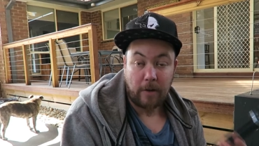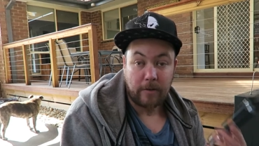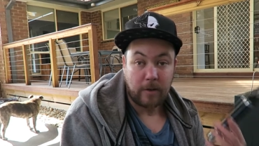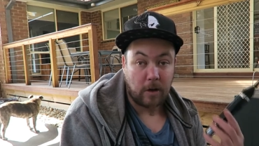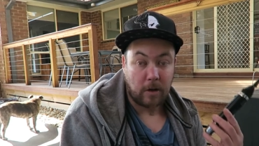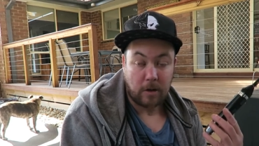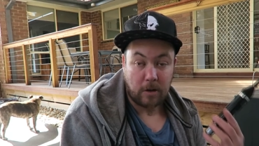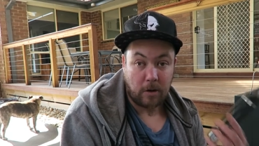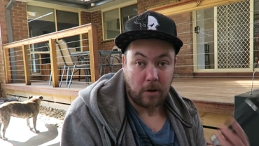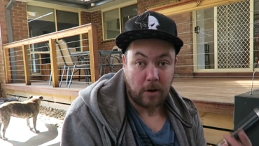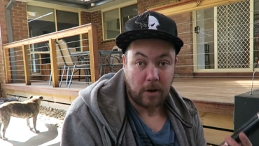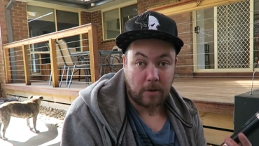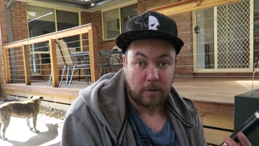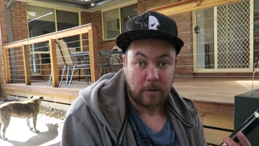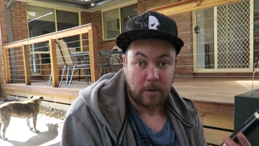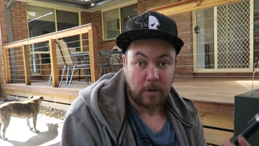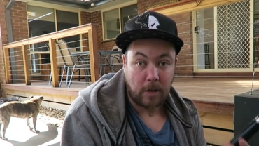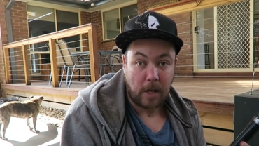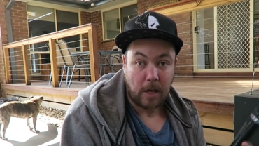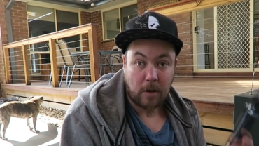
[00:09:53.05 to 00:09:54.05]
I've got an eye
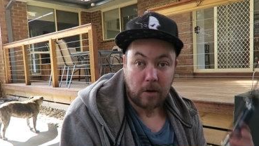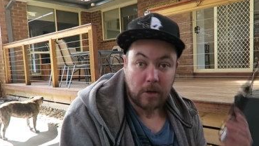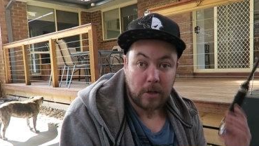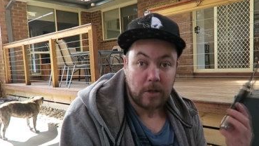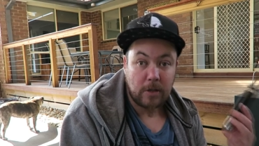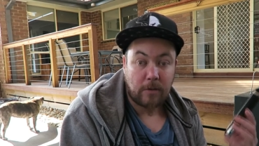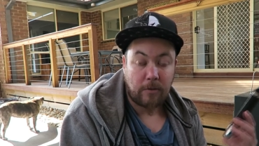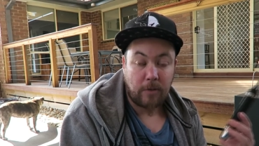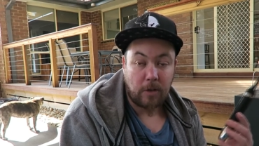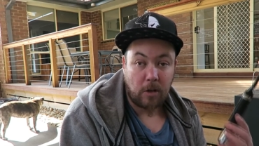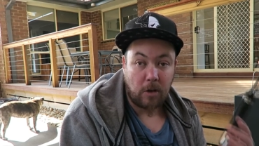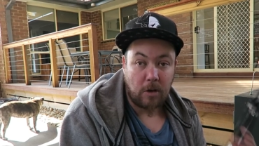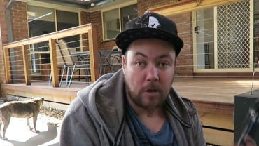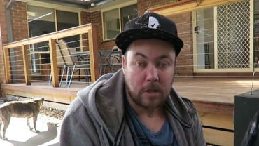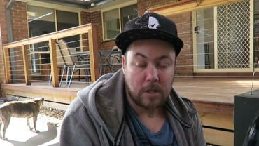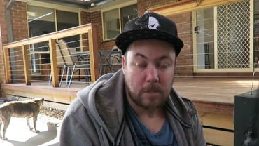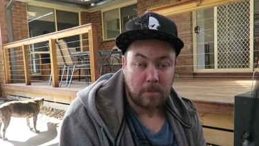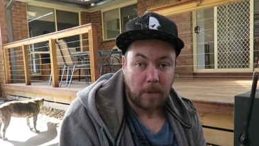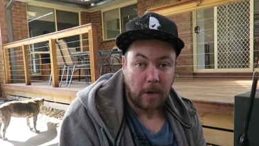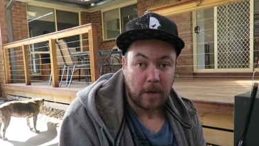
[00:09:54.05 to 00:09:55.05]
grill that I use for
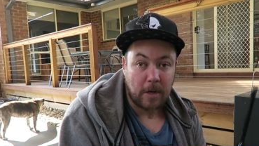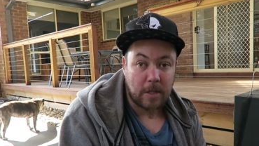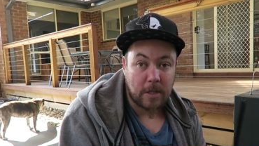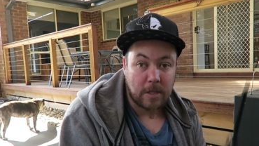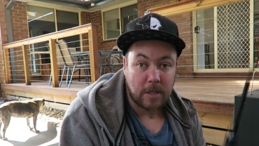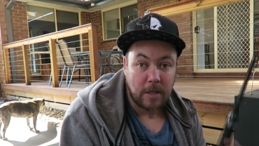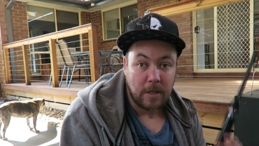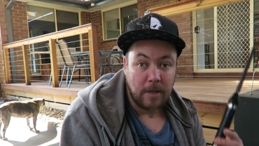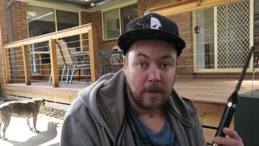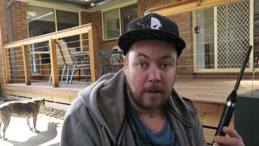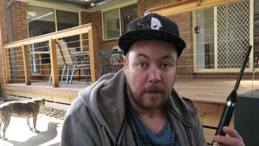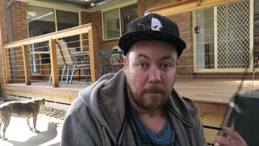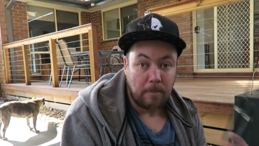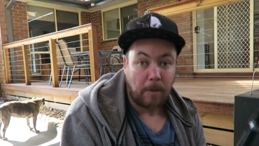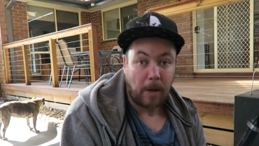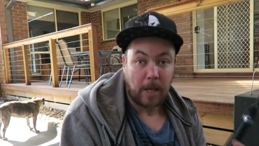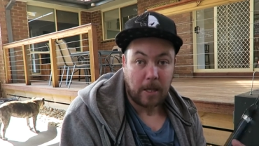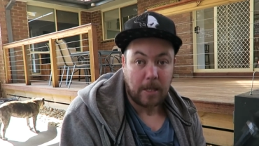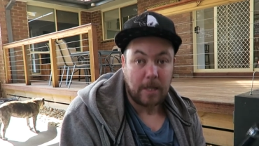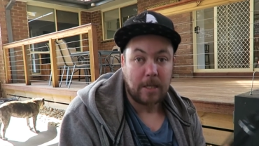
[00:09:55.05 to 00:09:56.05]
long smokes,
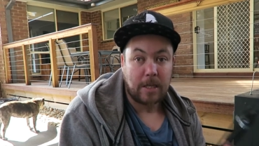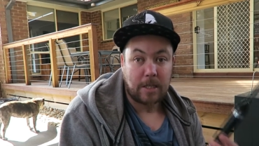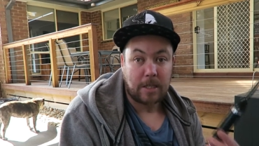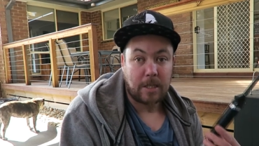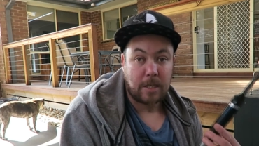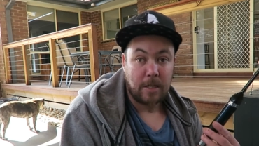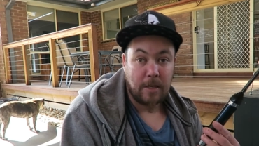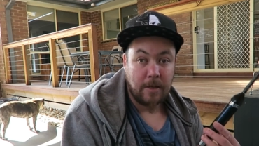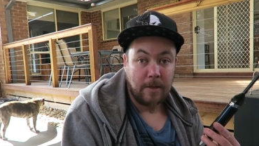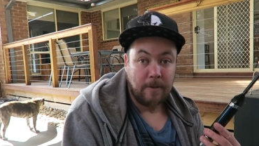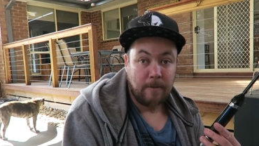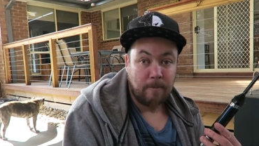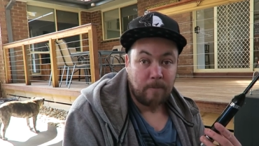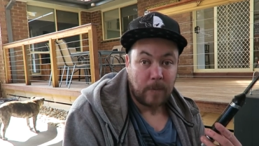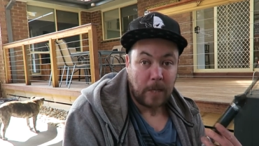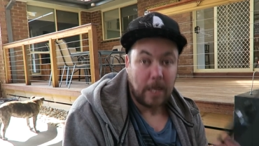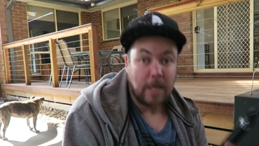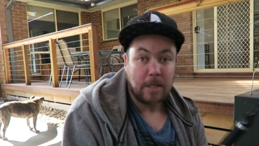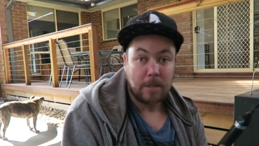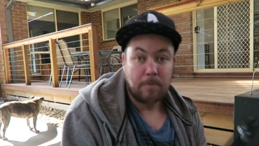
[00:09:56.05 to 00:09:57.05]
but this
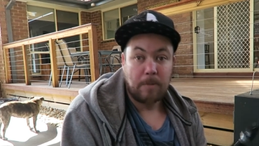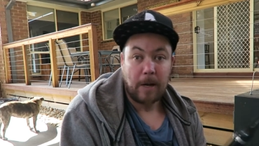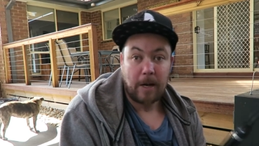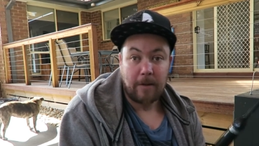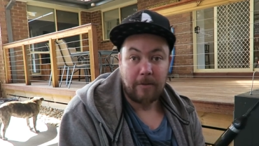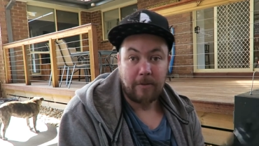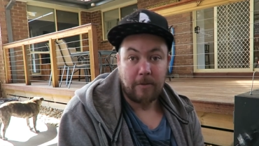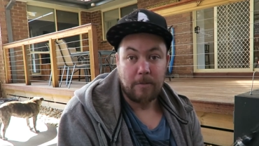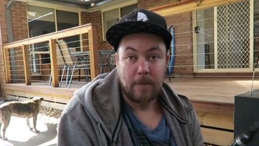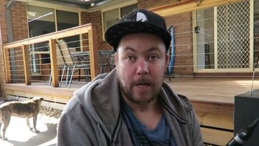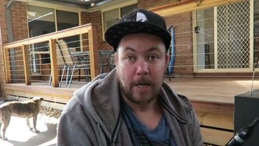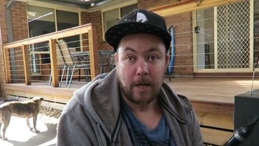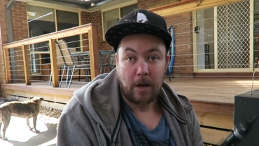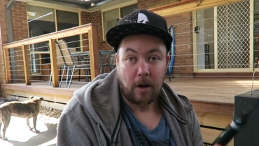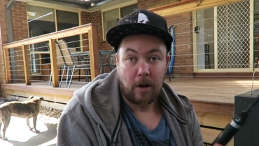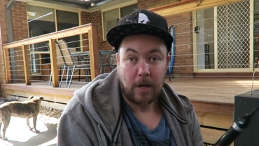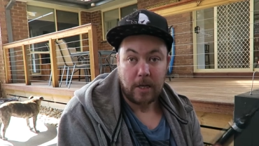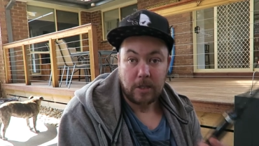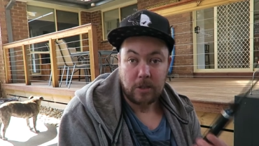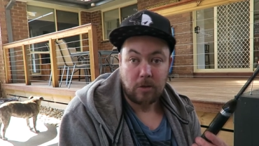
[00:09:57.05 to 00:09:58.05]
is better for me.
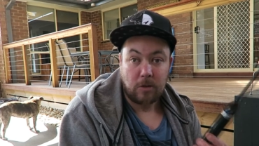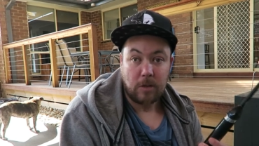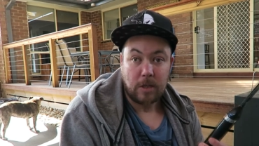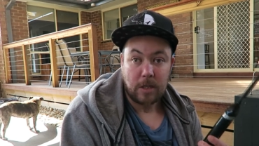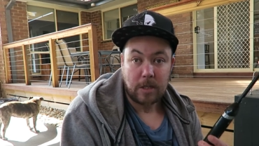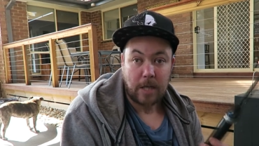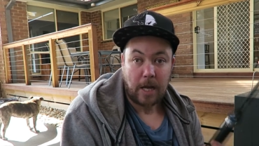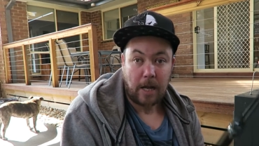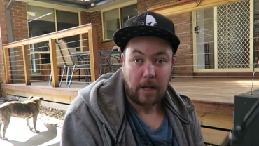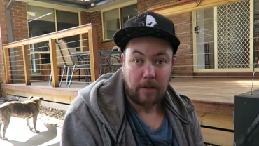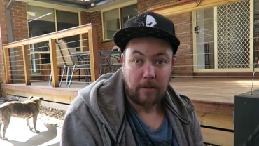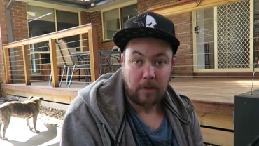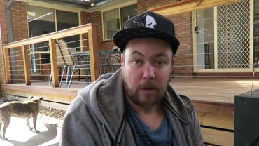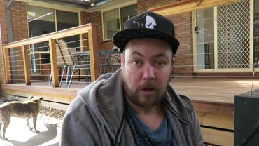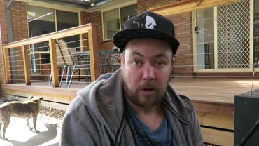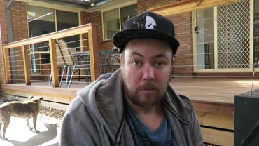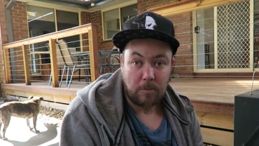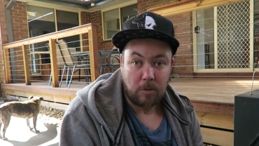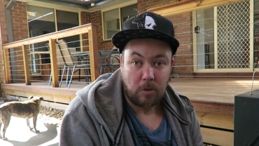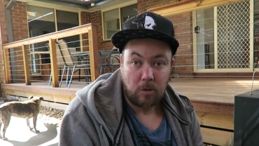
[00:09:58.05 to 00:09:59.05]
I enjoy this a hell of a
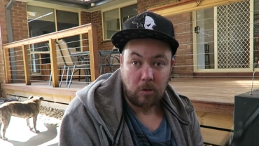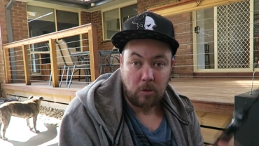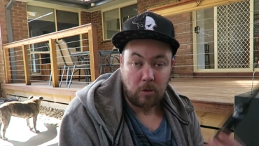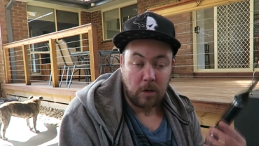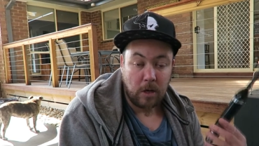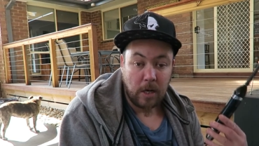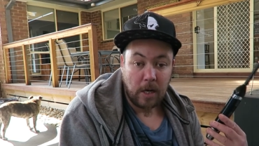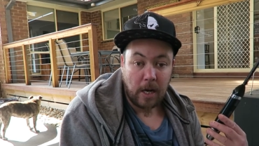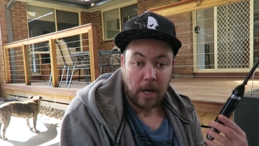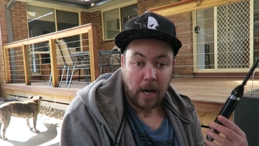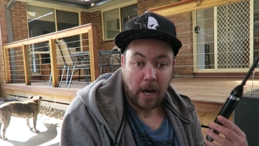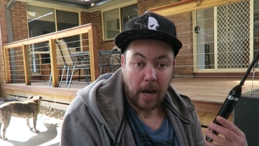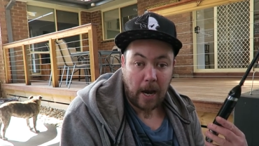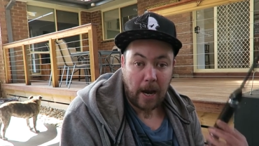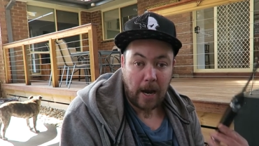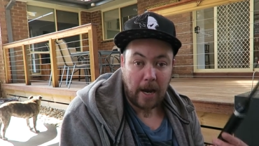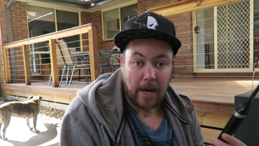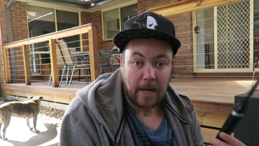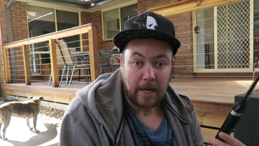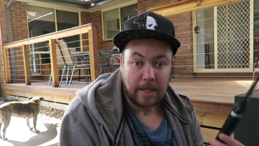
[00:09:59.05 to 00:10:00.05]
lot more
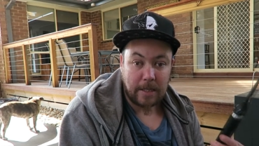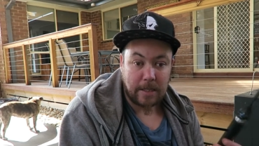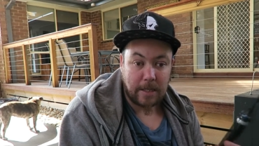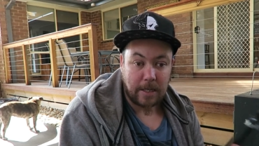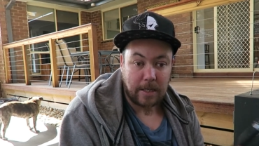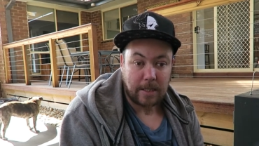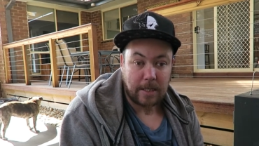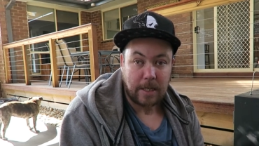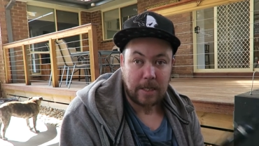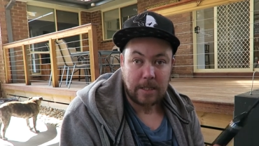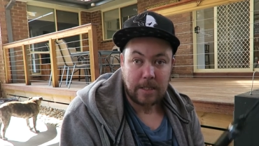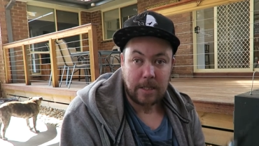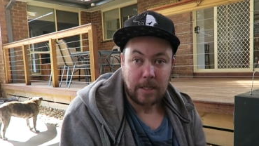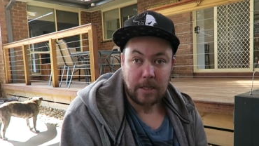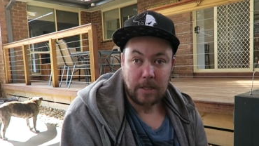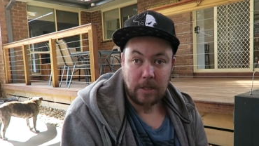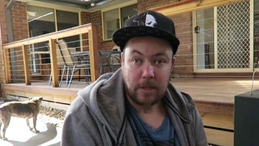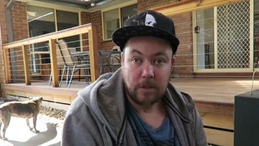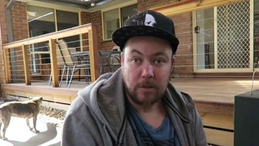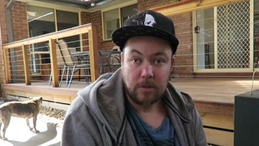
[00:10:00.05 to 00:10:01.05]
and it's
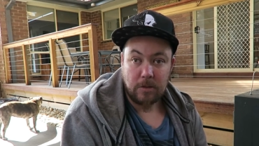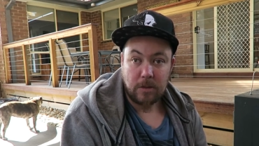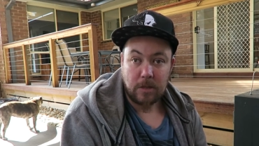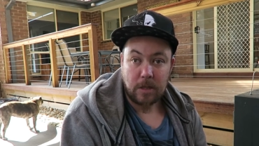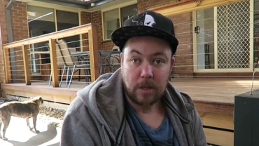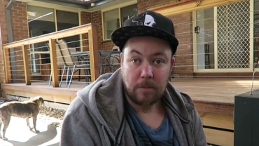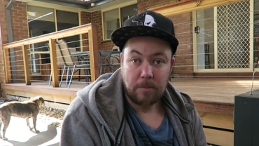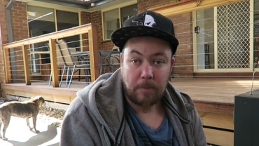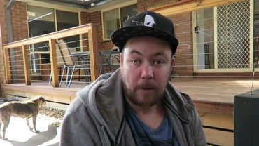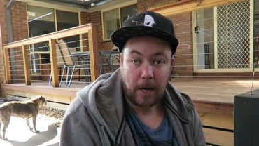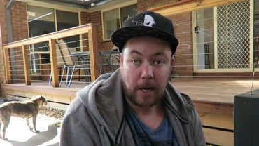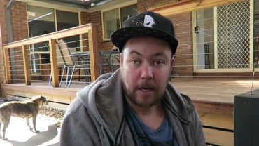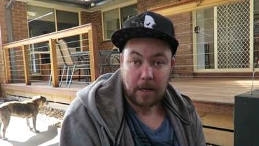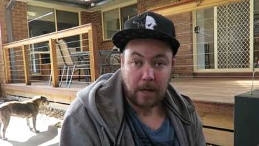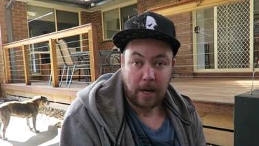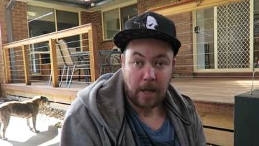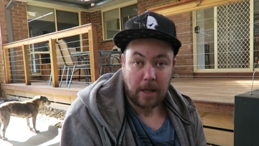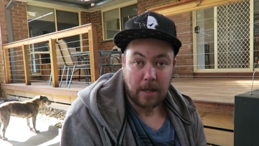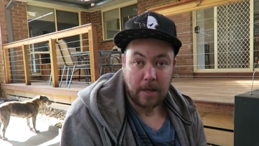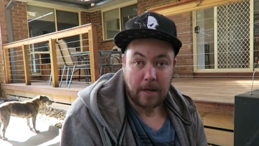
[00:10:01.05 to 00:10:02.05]
easier to use. But
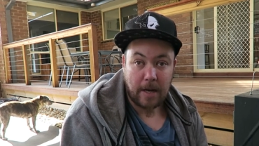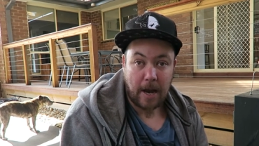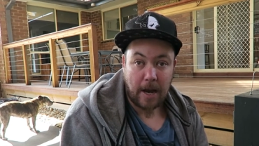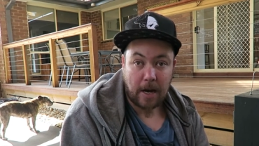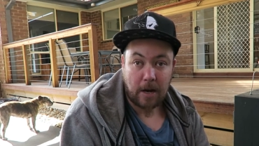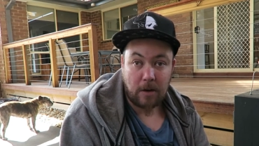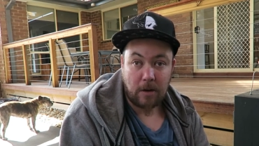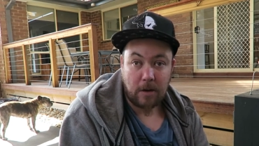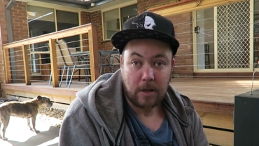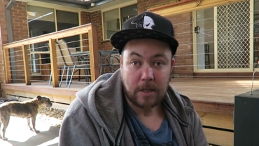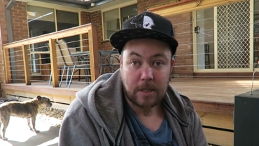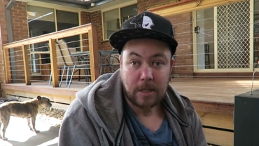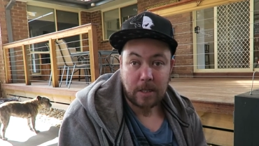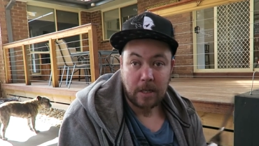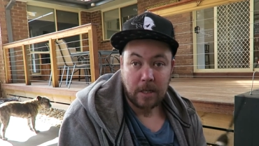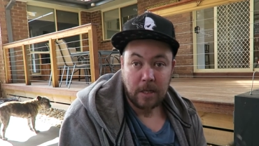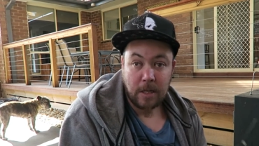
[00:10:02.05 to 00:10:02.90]
other than that, guys,